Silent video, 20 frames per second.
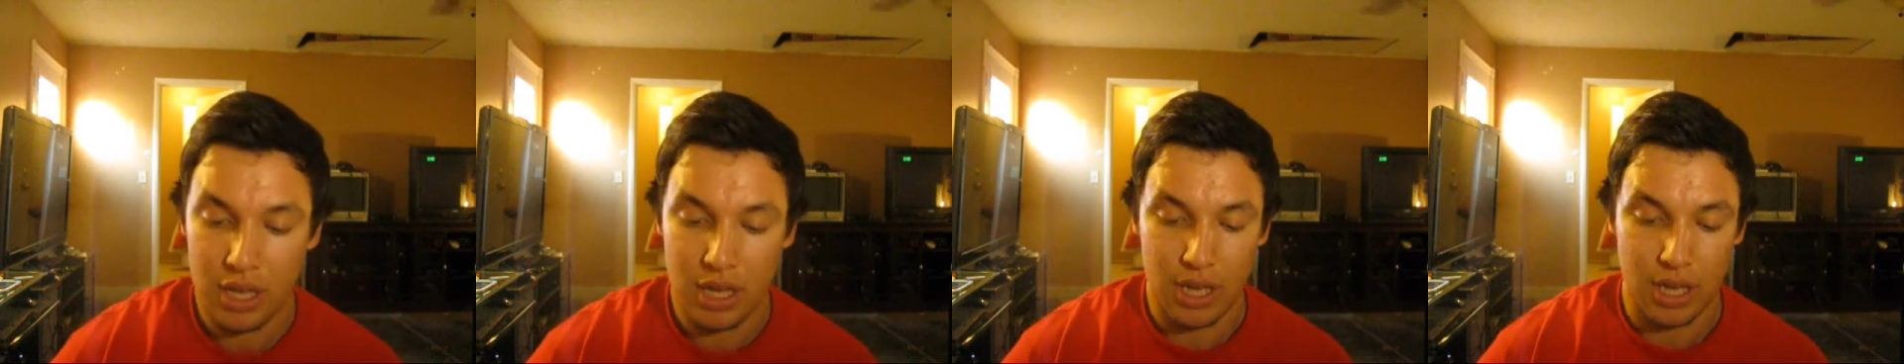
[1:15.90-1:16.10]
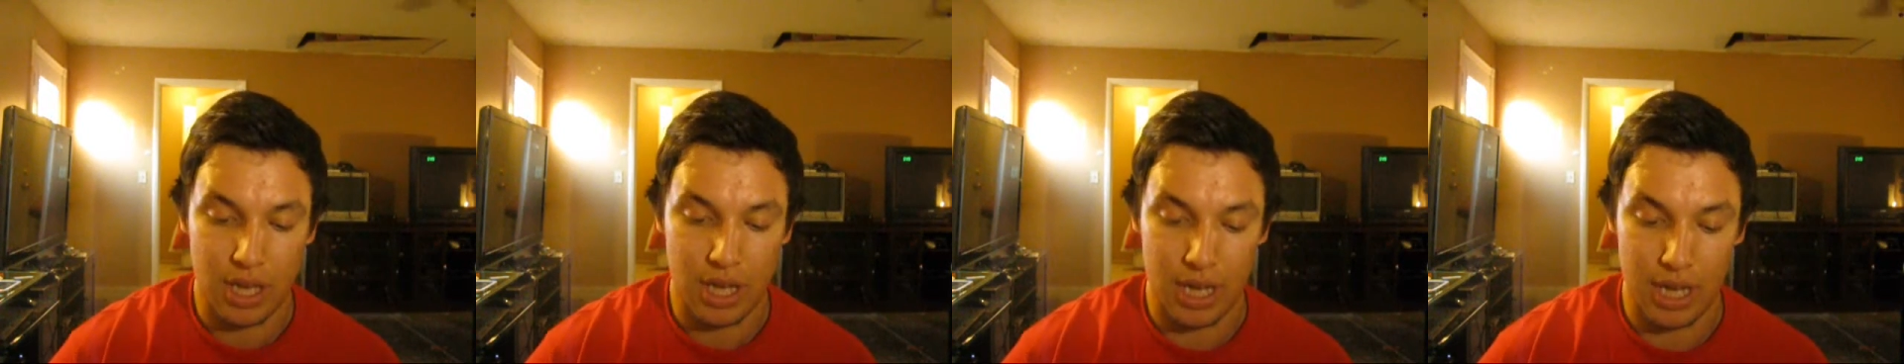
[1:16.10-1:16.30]

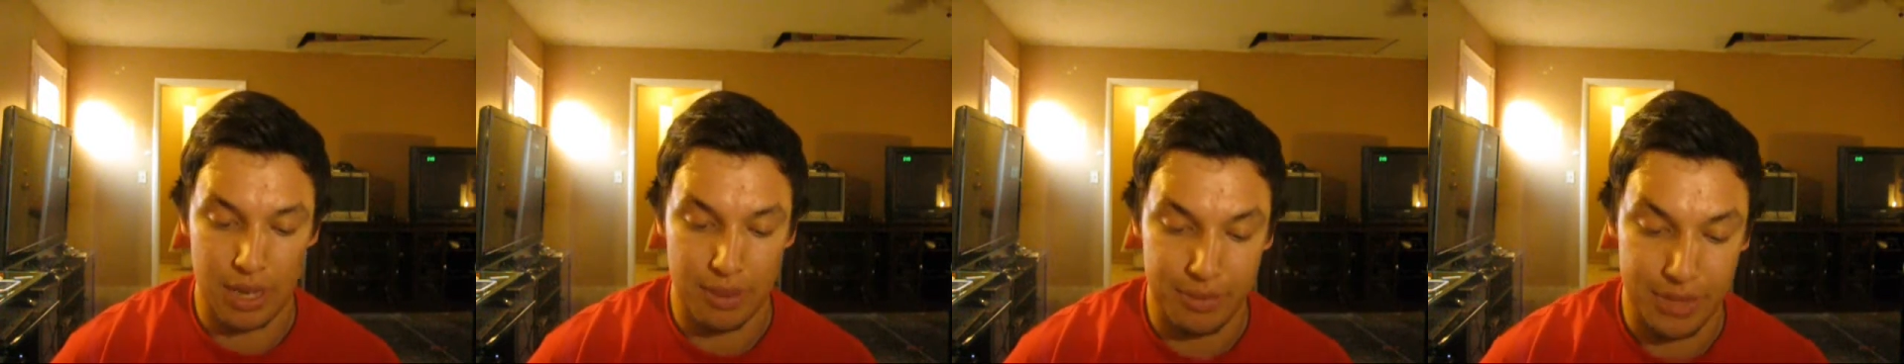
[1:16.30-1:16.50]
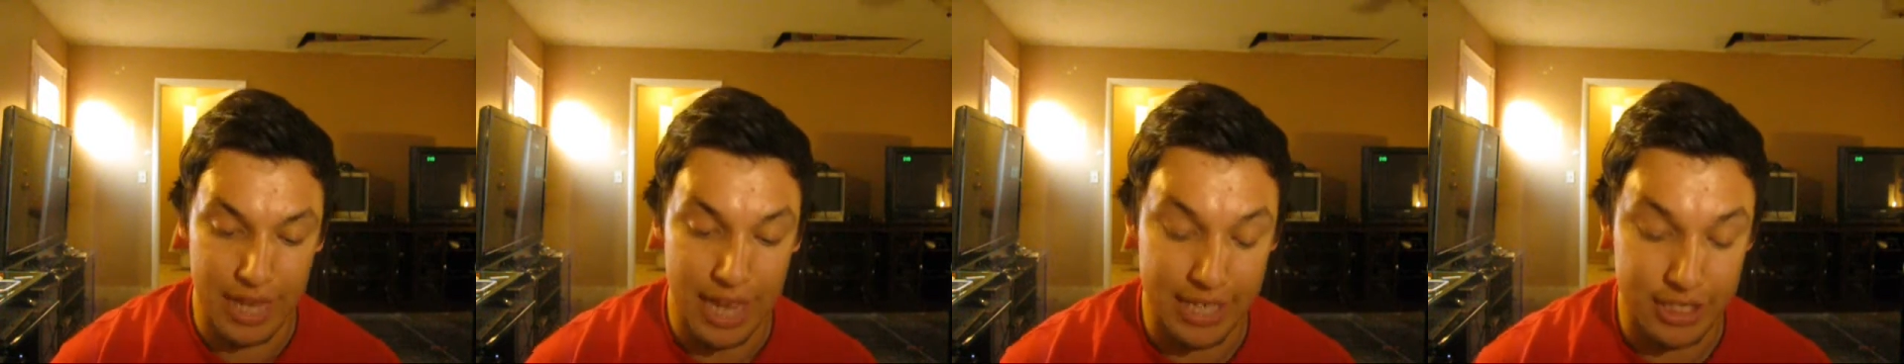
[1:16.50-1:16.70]

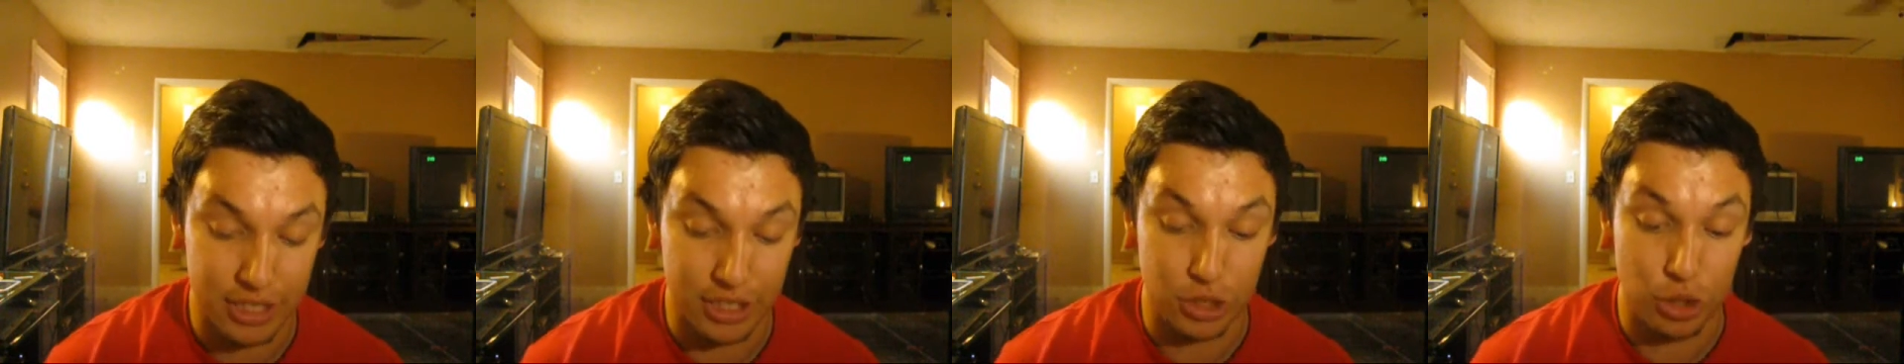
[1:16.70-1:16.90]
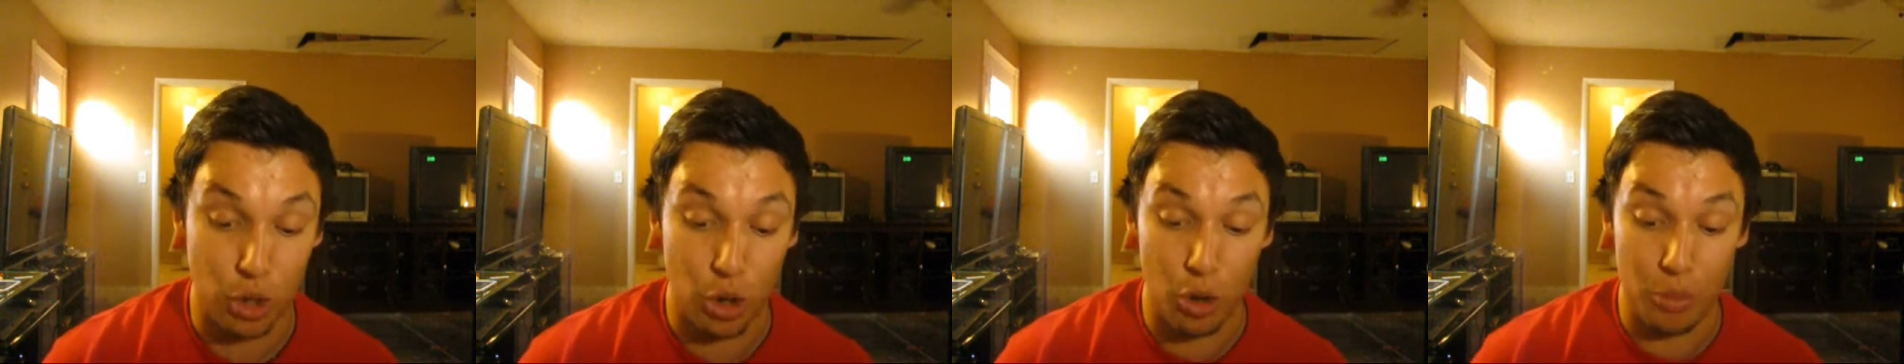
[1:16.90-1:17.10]
They
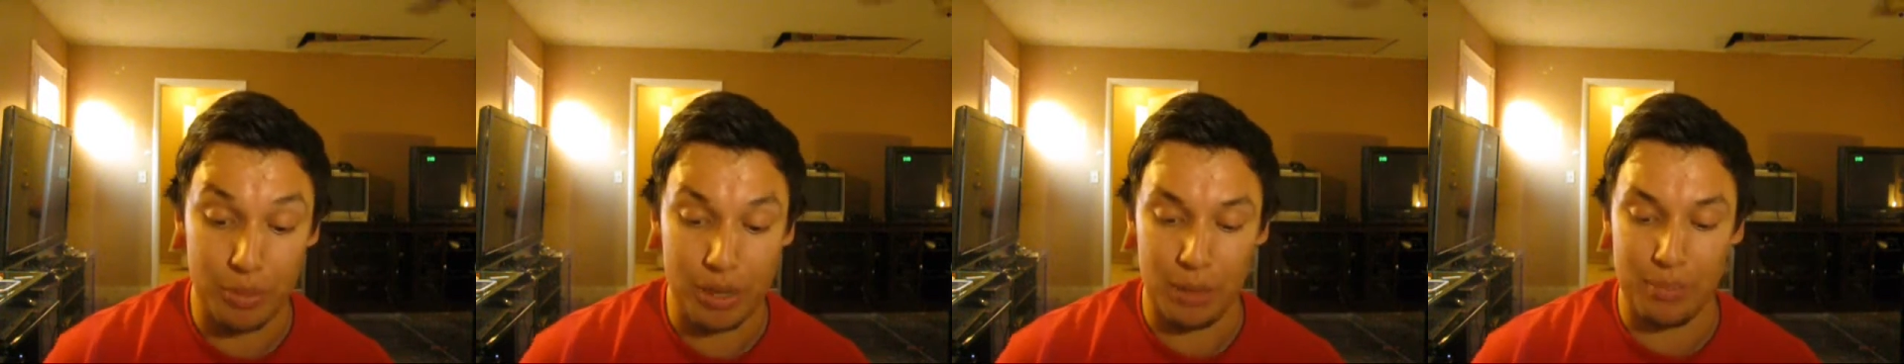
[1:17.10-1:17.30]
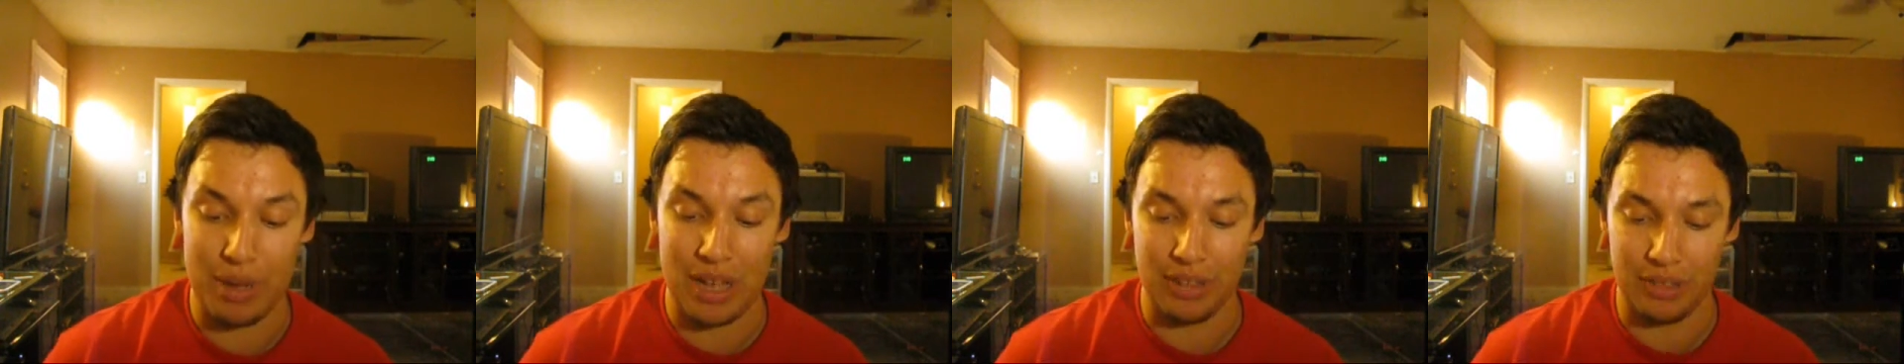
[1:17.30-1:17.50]
actually told
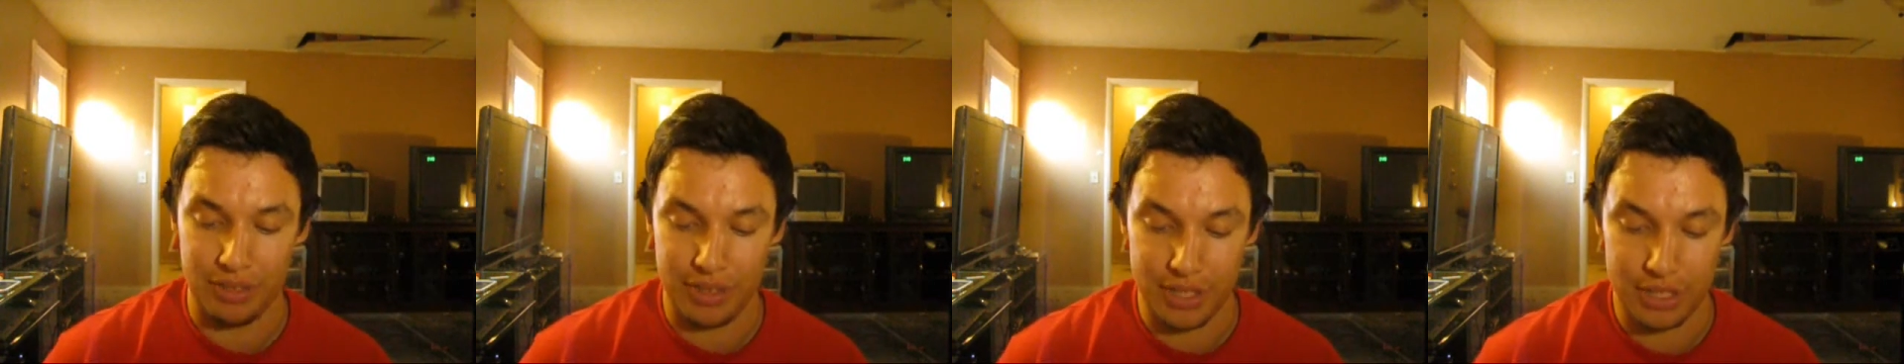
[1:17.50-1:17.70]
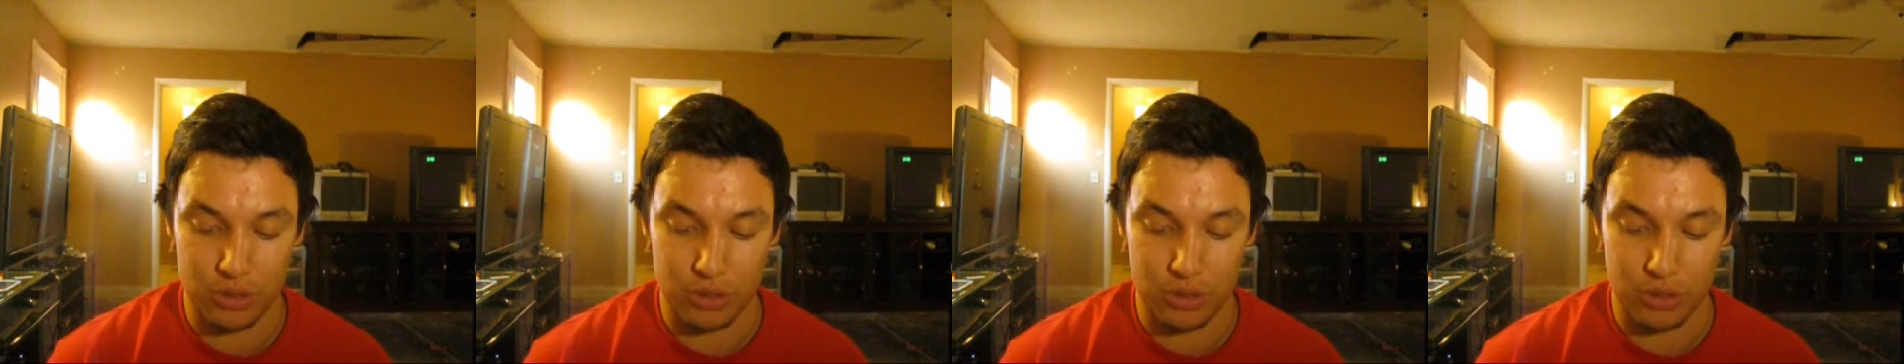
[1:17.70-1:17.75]
me about